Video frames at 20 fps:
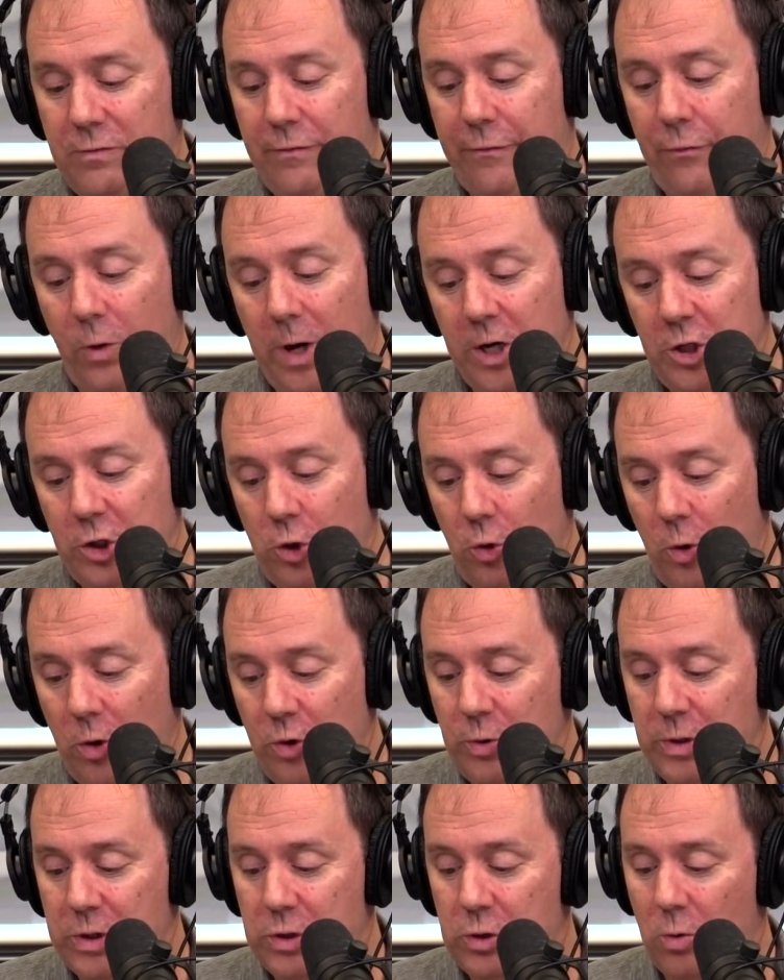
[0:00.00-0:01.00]
fresh
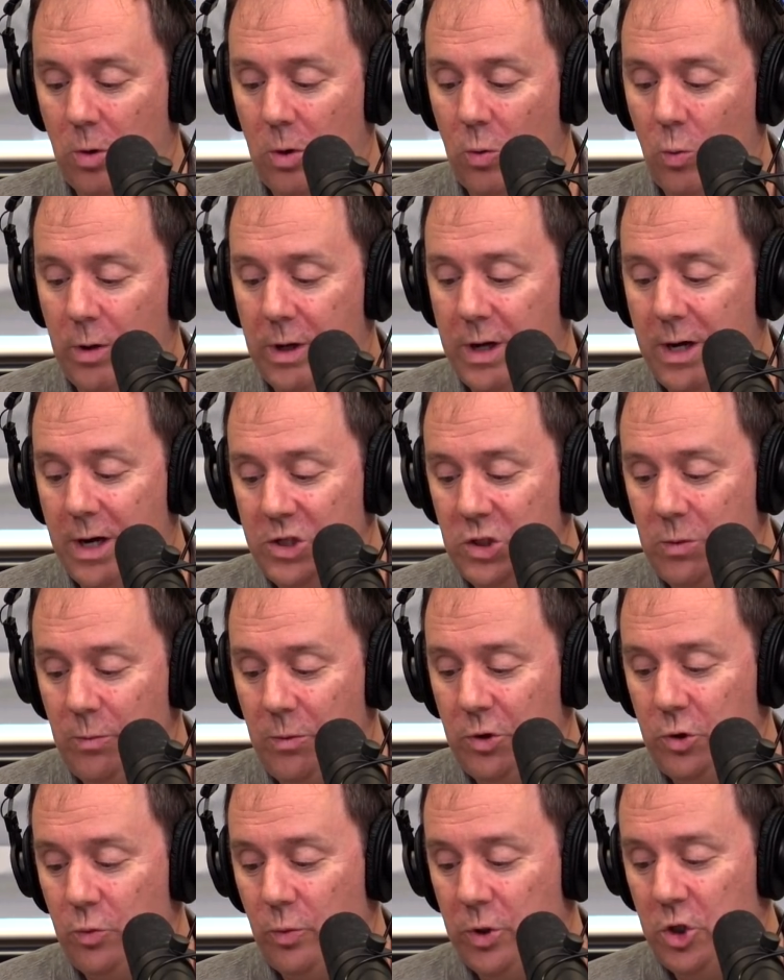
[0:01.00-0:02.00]
grocery store where
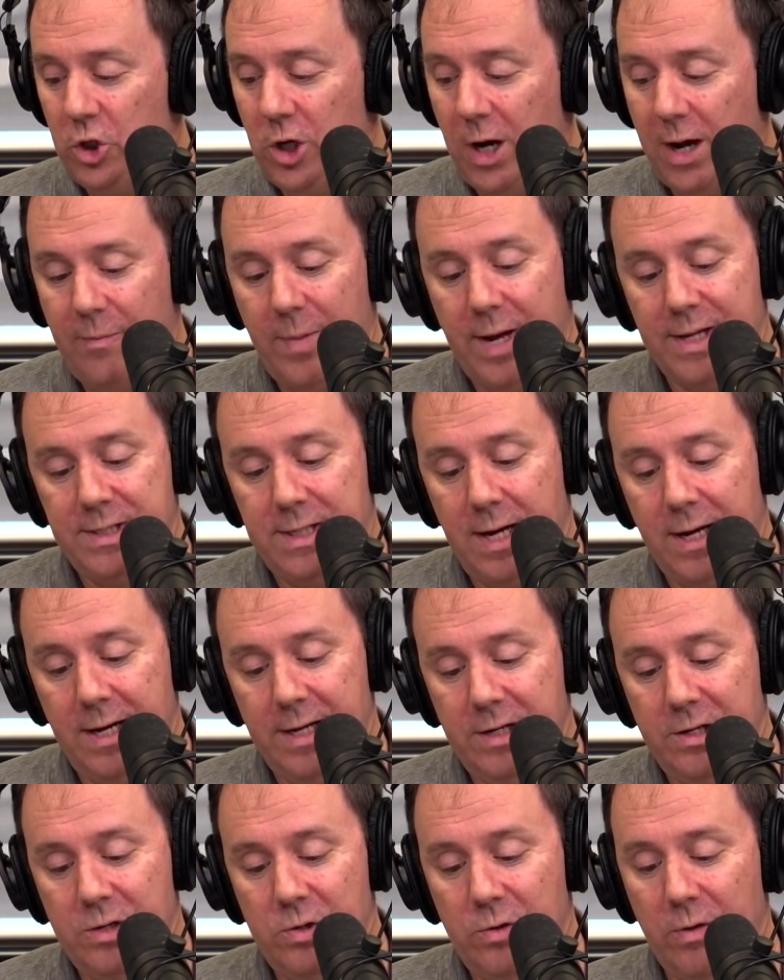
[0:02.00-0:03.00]
customers would shop by
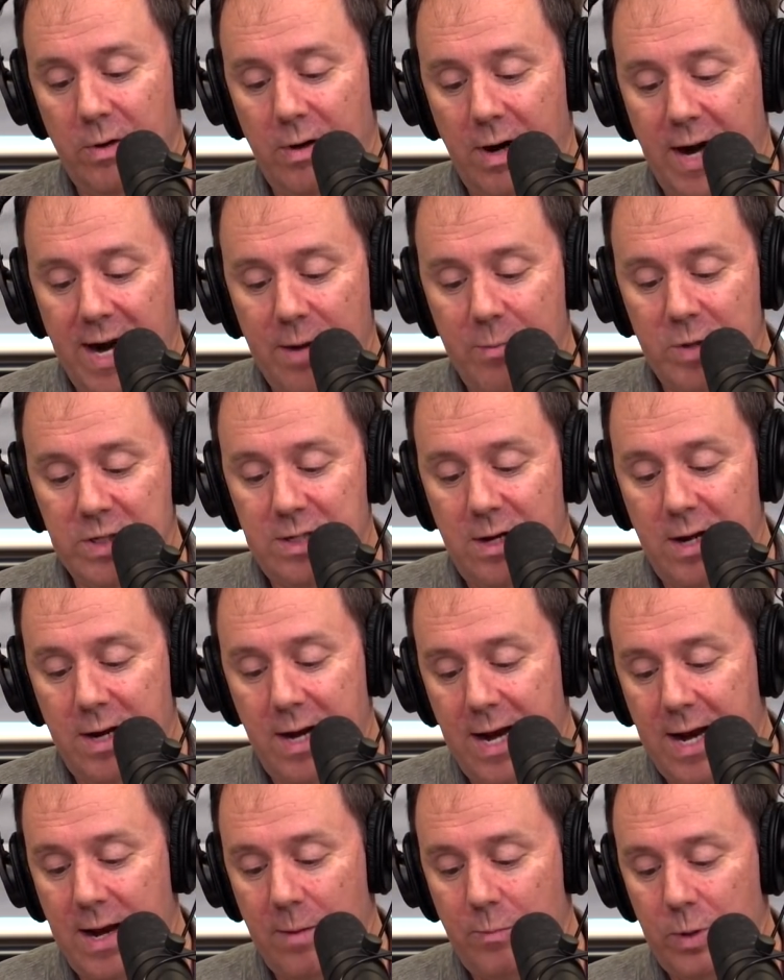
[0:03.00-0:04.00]
signing into their Amazon
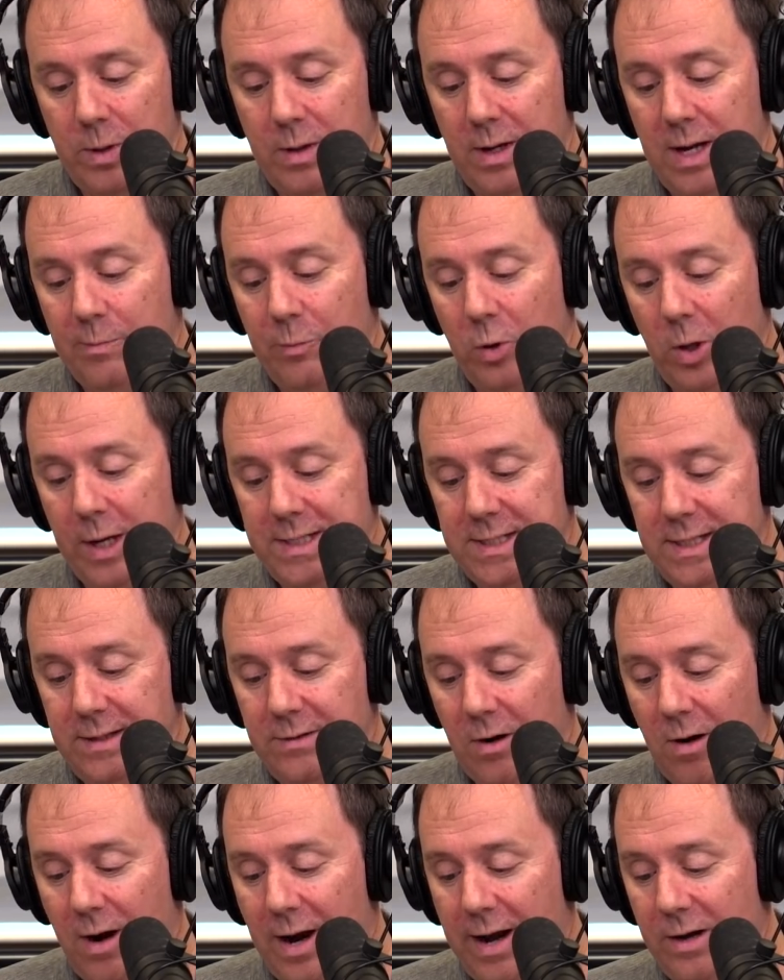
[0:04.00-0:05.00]
app and placing
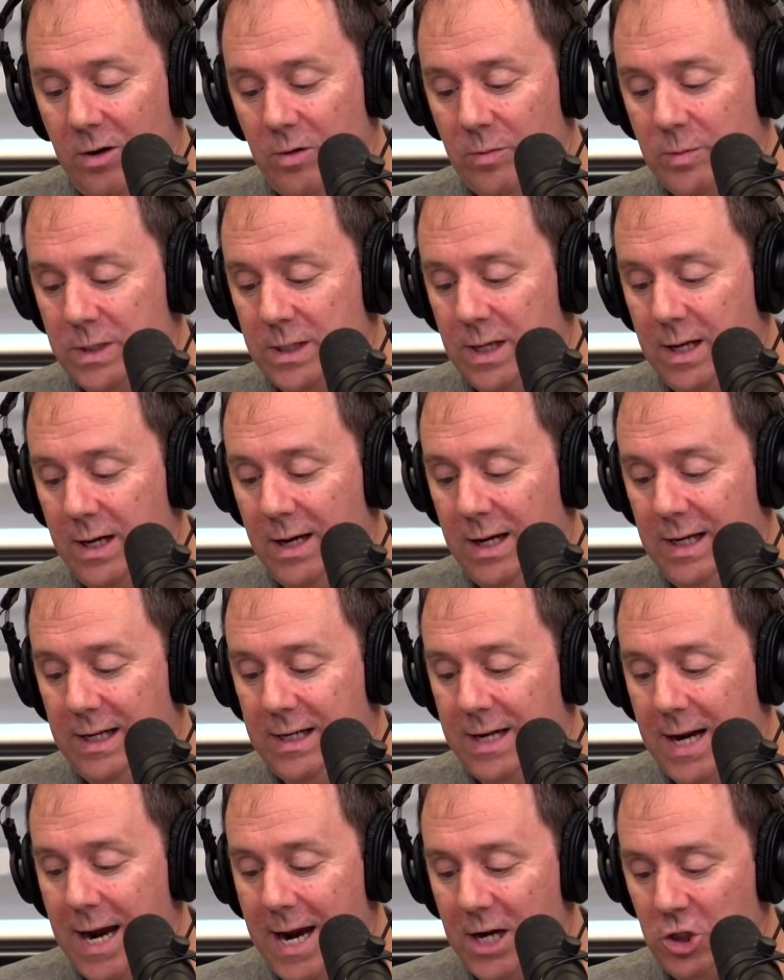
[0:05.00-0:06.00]
their items in a
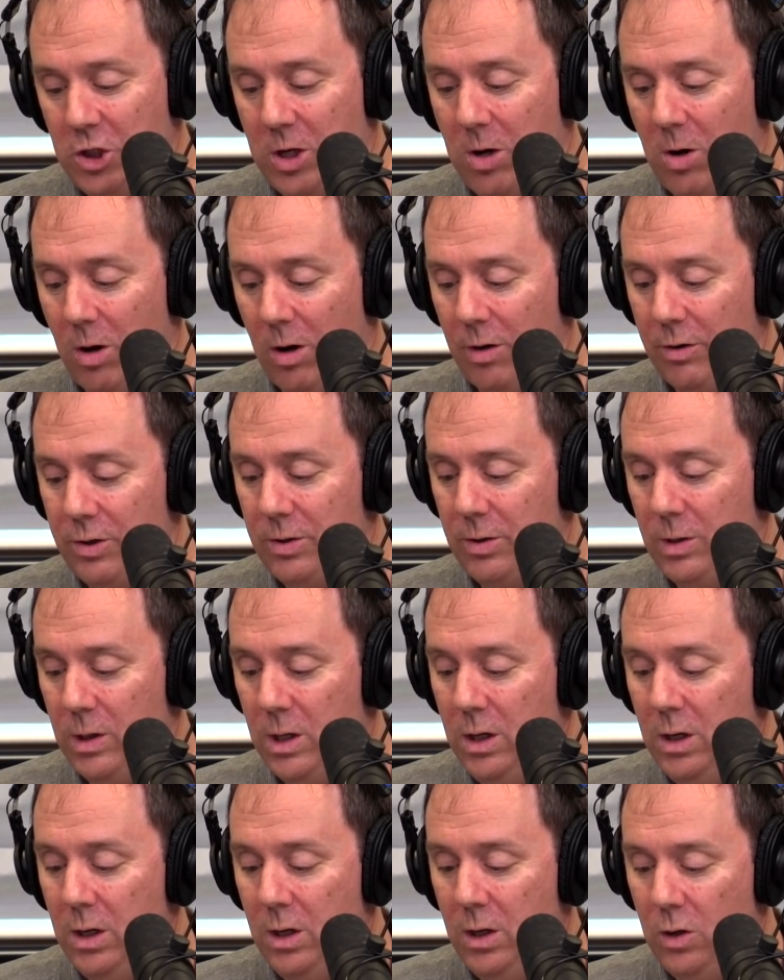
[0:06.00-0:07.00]
dash cart,
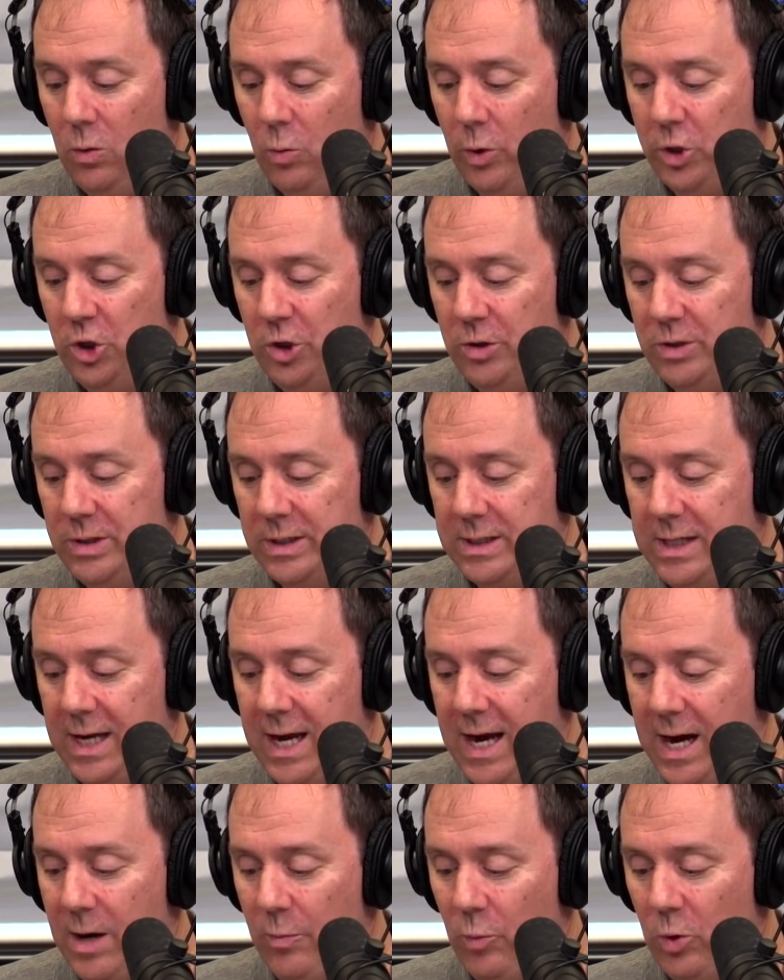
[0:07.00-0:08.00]
which uses
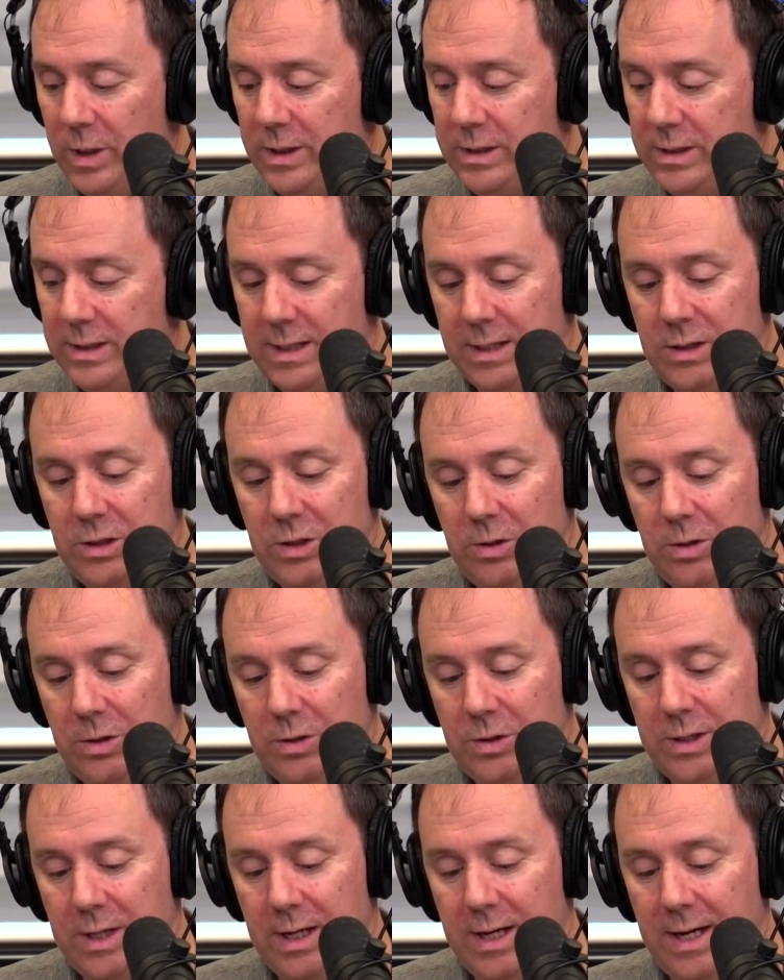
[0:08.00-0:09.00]
cameras,
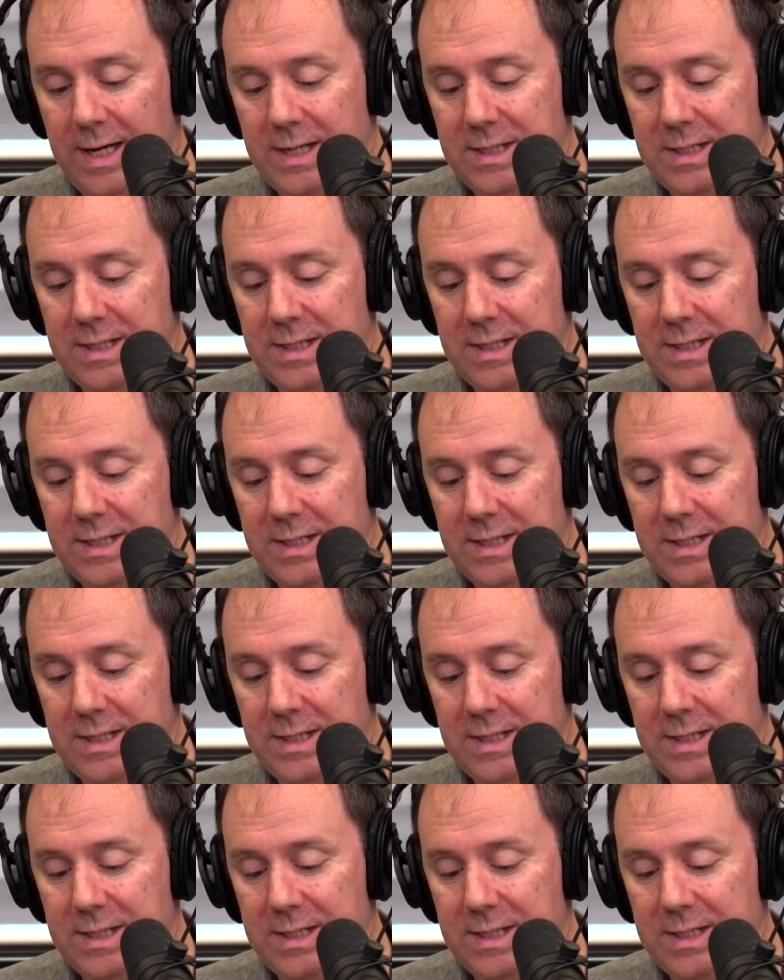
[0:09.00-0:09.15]
sensors, and a